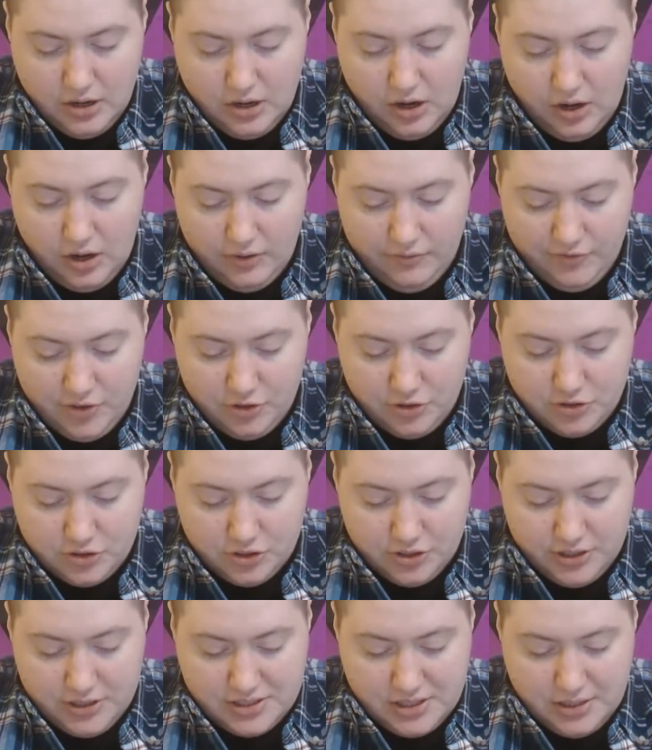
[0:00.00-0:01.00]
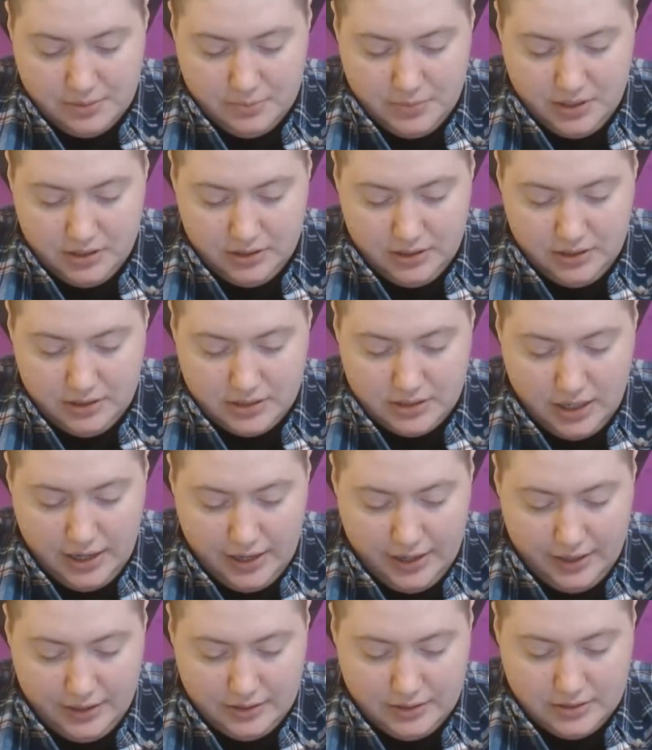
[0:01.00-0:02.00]
Our future is imminently
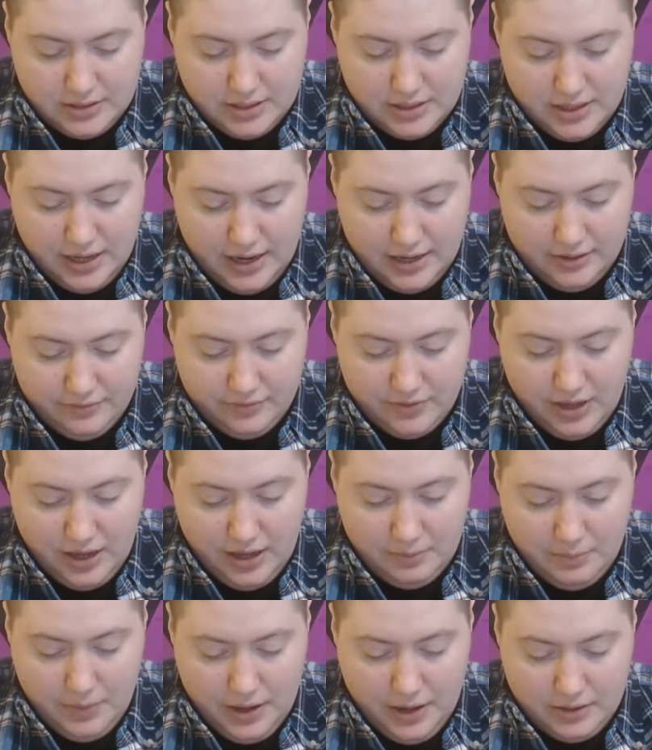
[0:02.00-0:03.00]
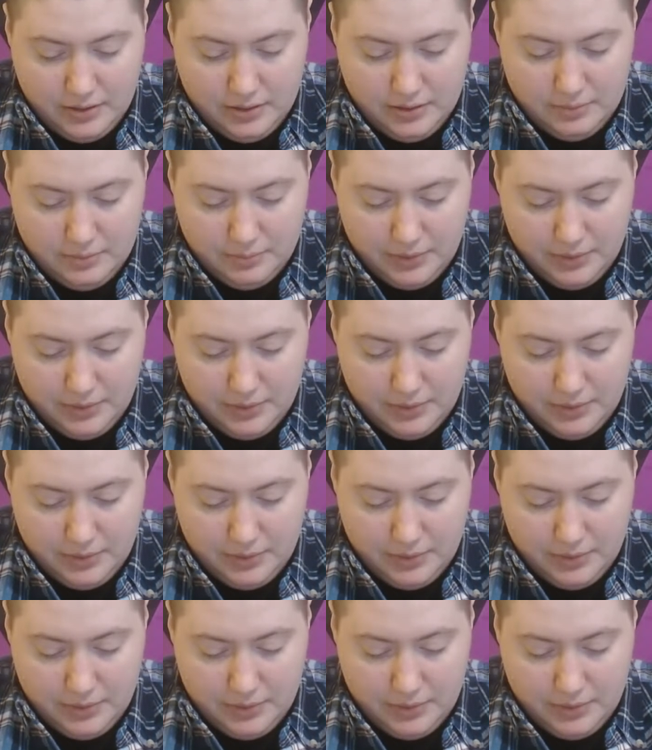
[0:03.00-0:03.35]
tied to that of gay men,